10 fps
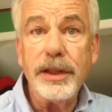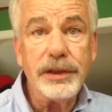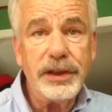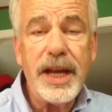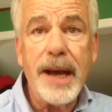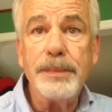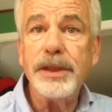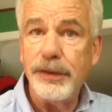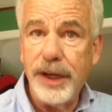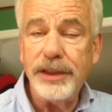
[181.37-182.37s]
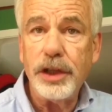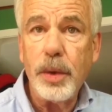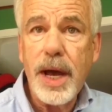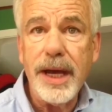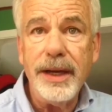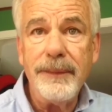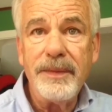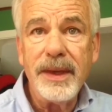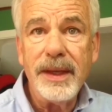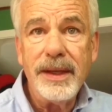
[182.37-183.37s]
the steps of SOA.
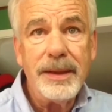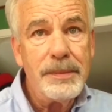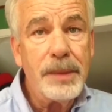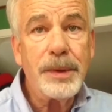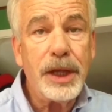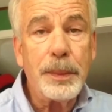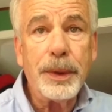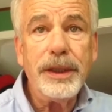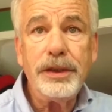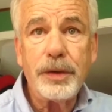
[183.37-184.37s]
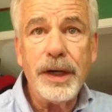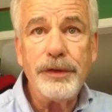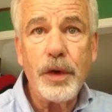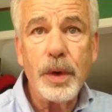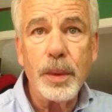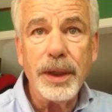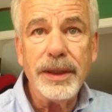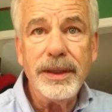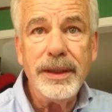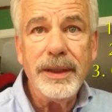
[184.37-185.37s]
Remember, they're pretty straightforward.
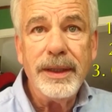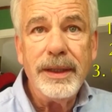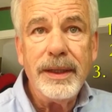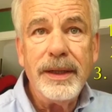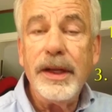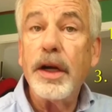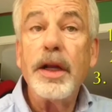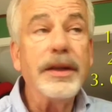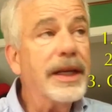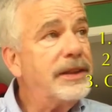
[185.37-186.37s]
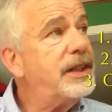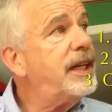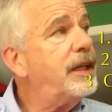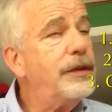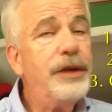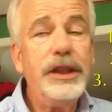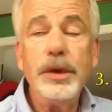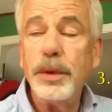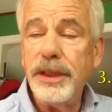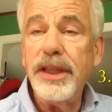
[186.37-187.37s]
List the
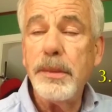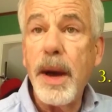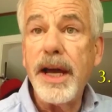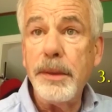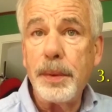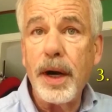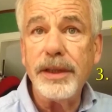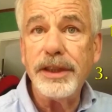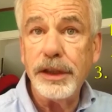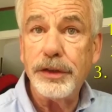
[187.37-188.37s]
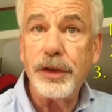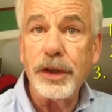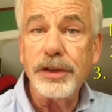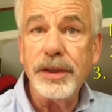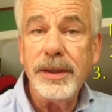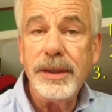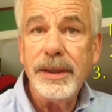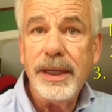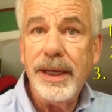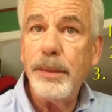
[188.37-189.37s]
individuals in the buying process first,
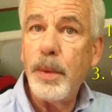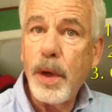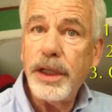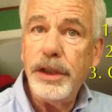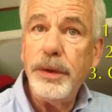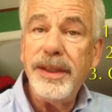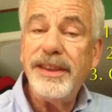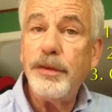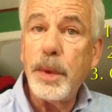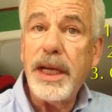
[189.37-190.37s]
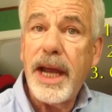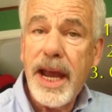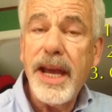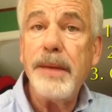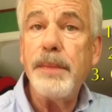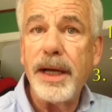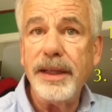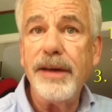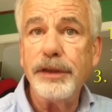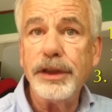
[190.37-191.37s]
and we want to do this if we can by
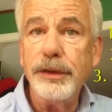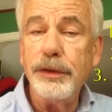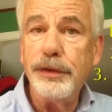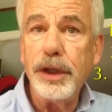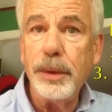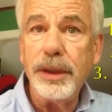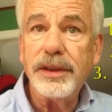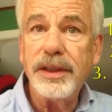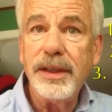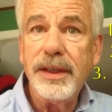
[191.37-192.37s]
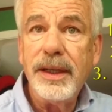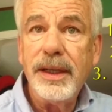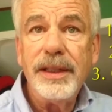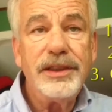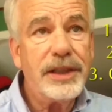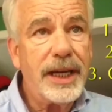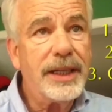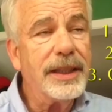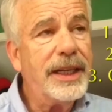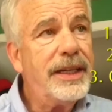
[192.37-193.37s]
levels of influence.
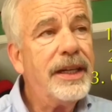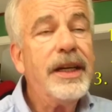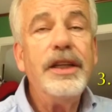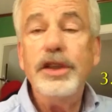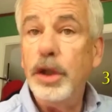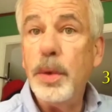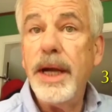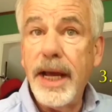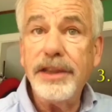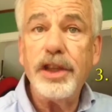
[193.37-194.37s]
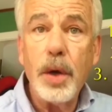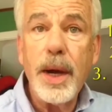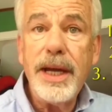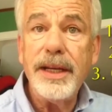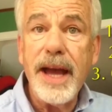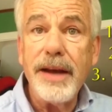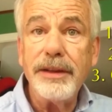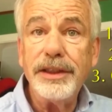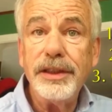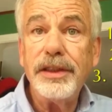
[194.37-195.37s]
Secondly, do an SOA
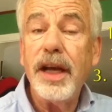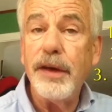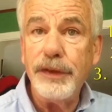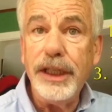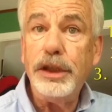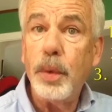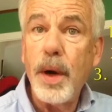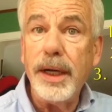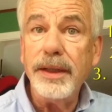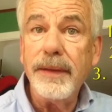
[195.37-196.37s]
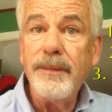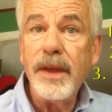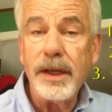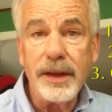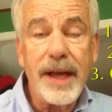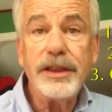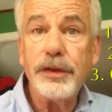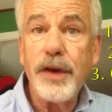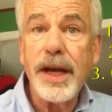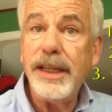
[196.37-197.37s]
analysis of each one,
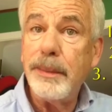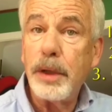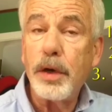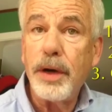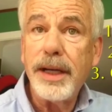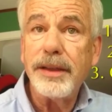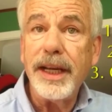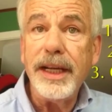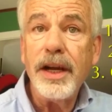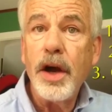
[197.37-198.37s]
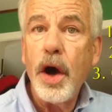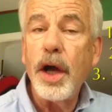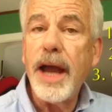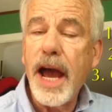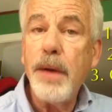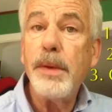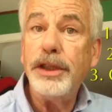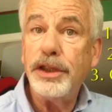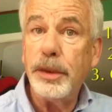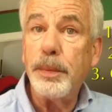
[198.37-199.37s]
classifying them correctly on how
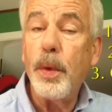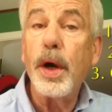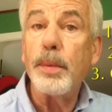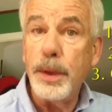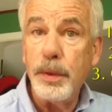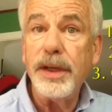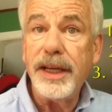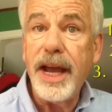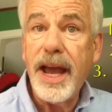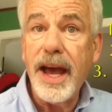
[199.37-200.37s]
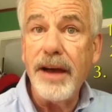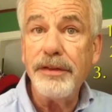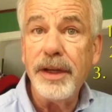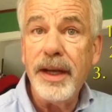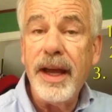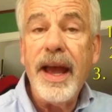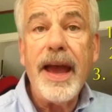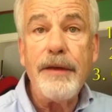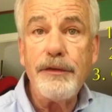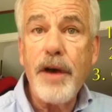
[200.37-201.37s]
much support we really have.
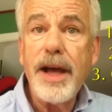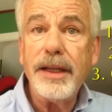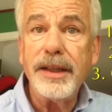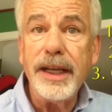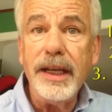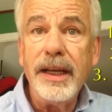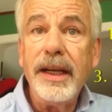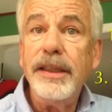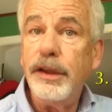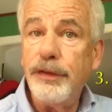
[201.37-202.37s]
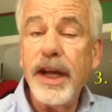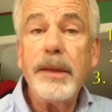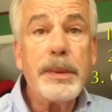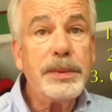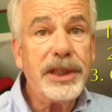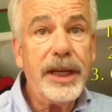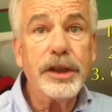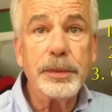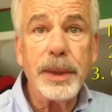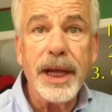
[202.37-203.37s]
And finally, develop a
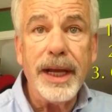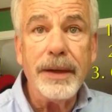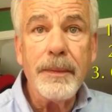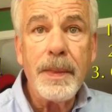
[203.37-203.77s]
sales plan